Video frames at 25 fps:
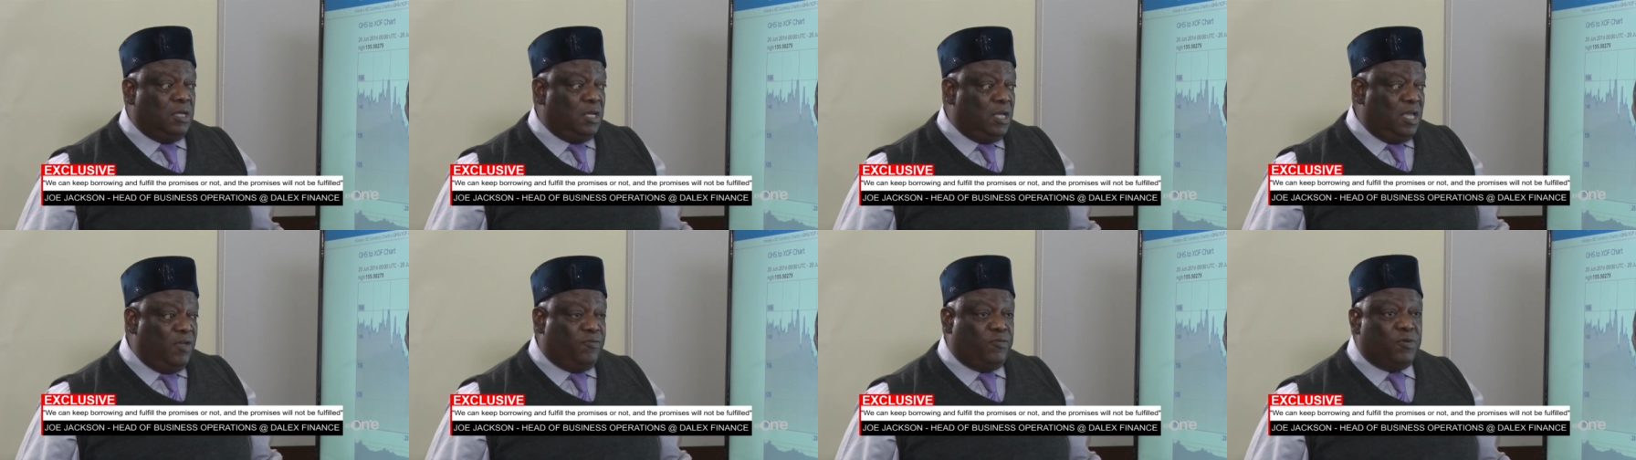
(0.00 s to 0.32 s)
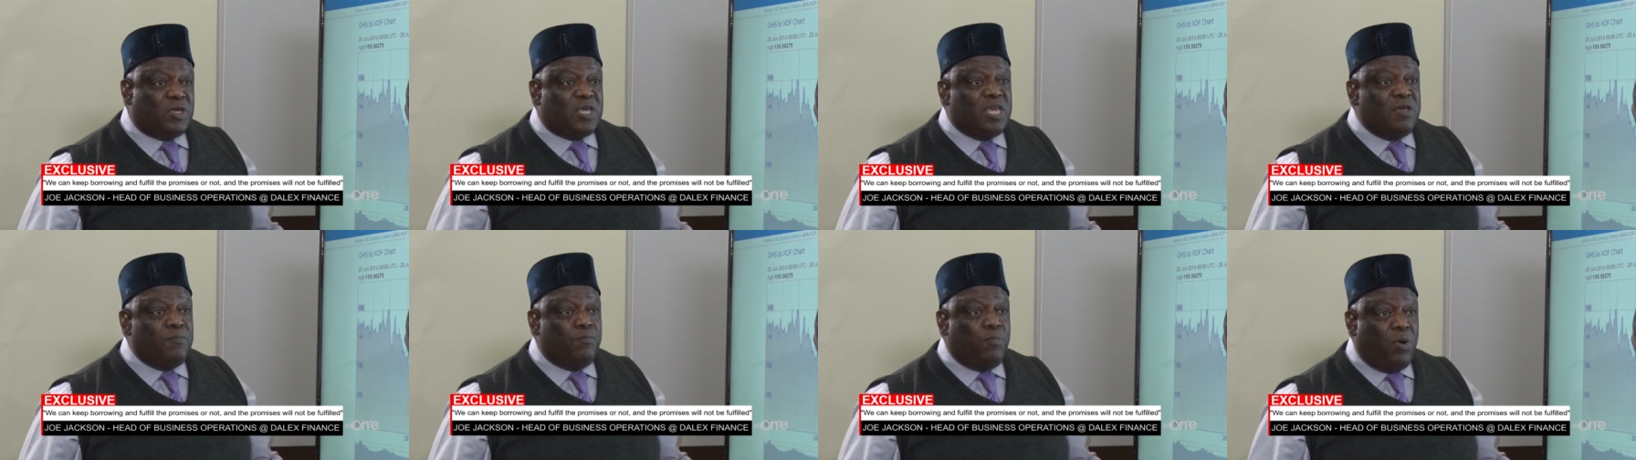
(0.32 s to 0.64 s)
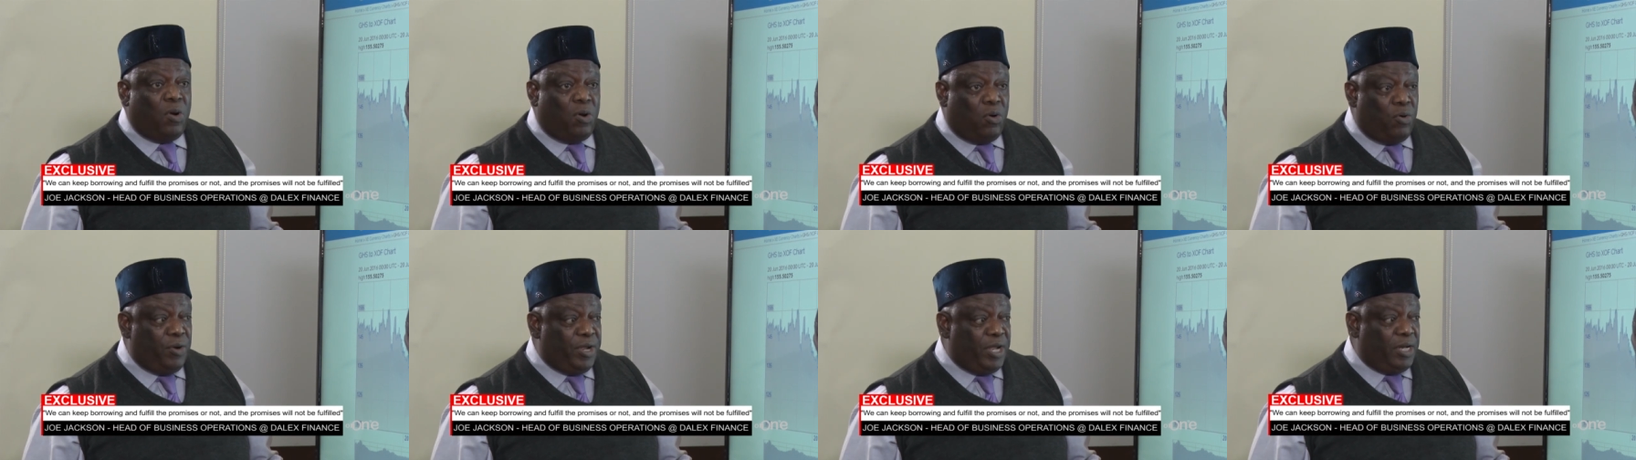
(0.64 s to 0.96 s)
If we keep
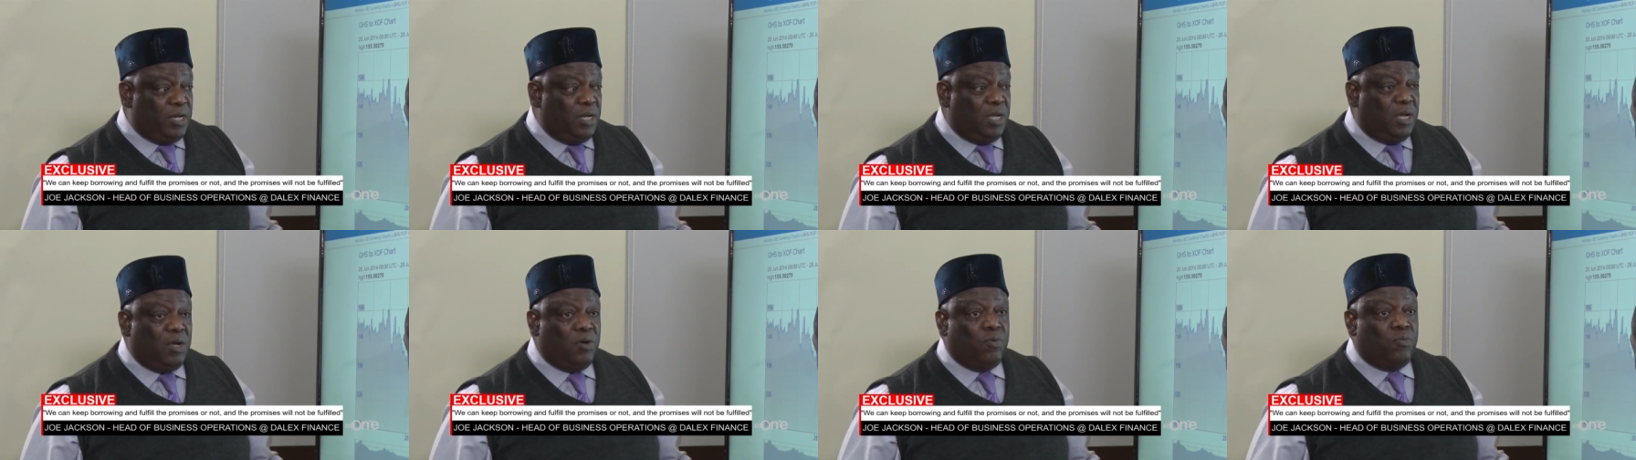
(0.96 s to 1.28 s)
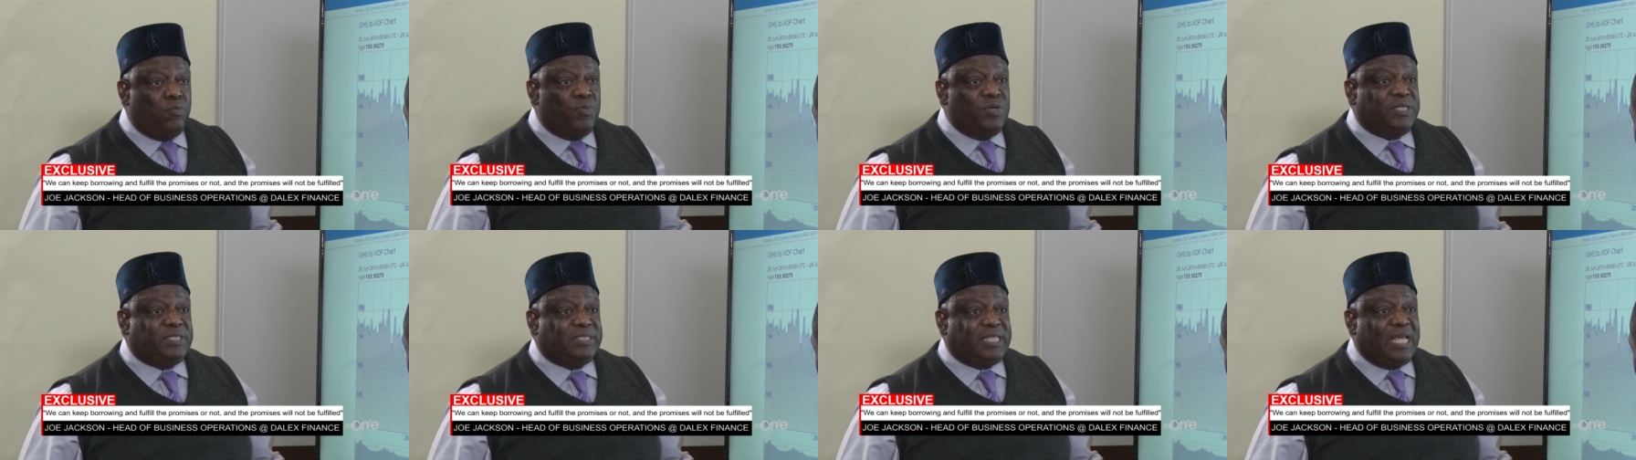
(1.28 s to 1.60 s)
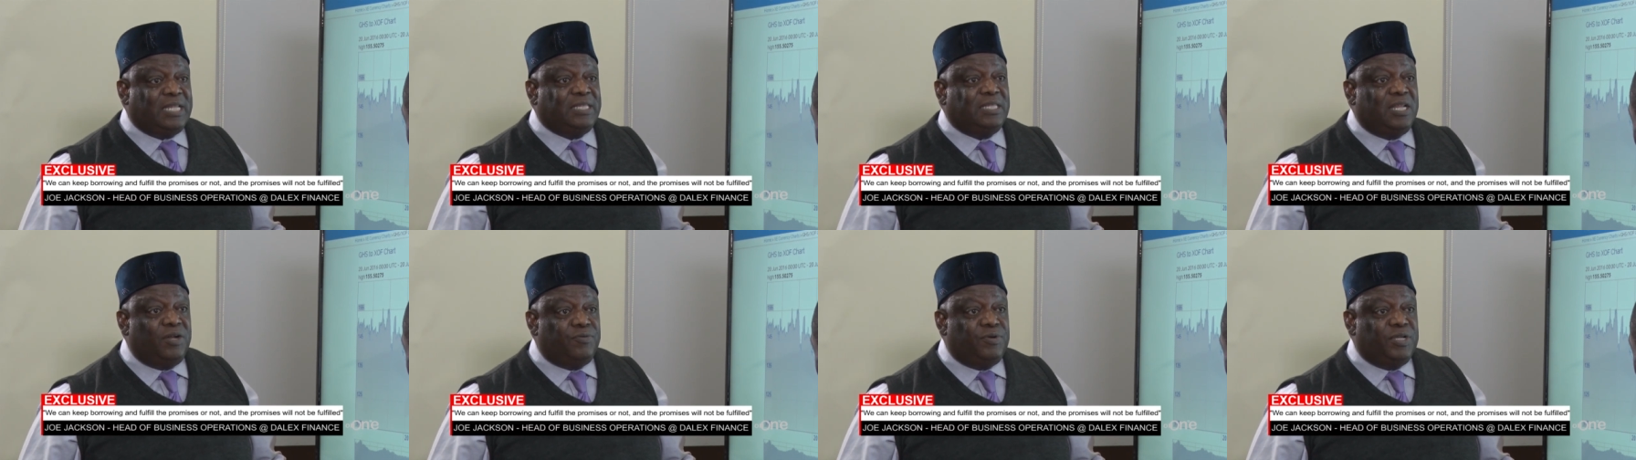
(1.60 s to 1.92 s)
borrowing, we
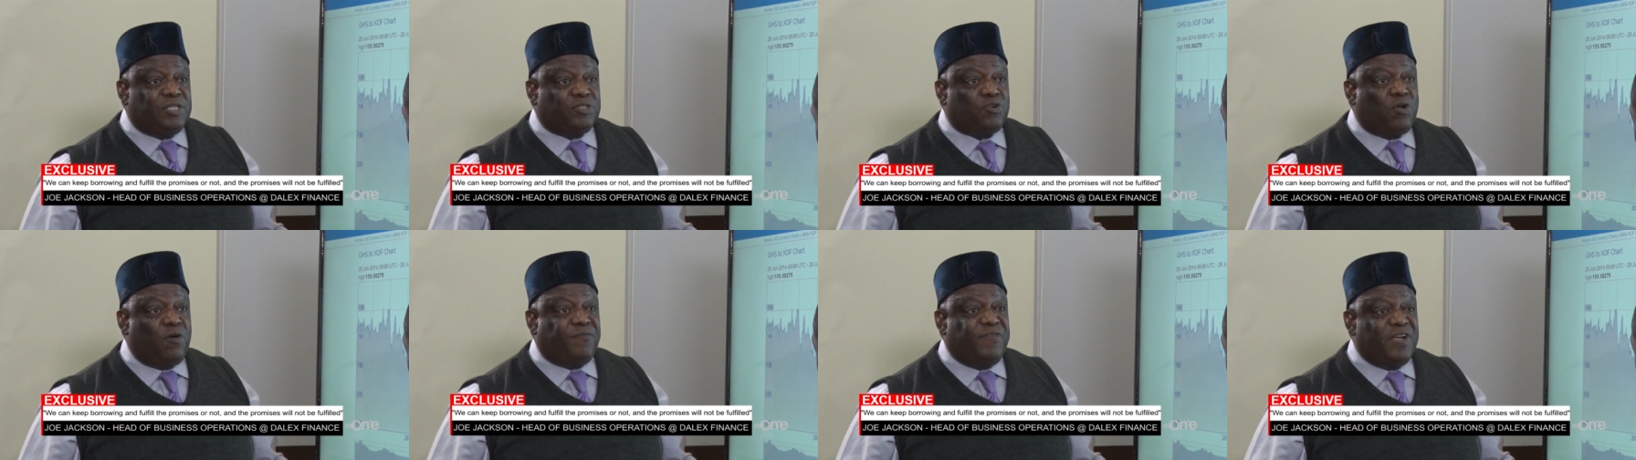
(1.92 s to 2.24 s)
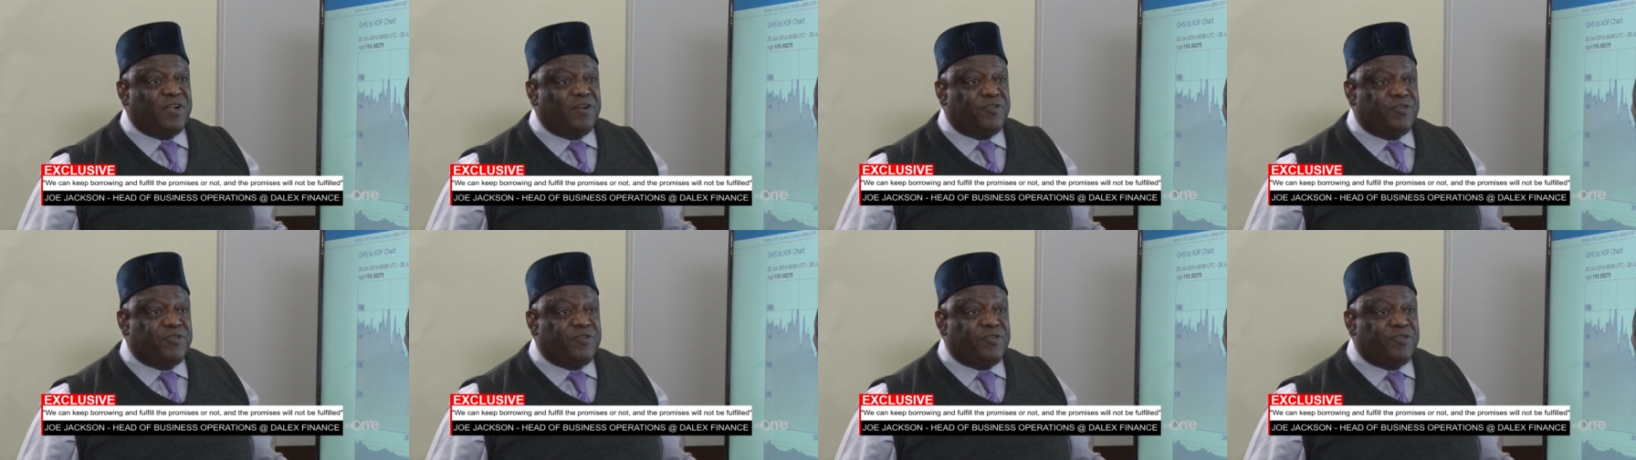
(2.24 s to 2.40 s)
stand the risk of a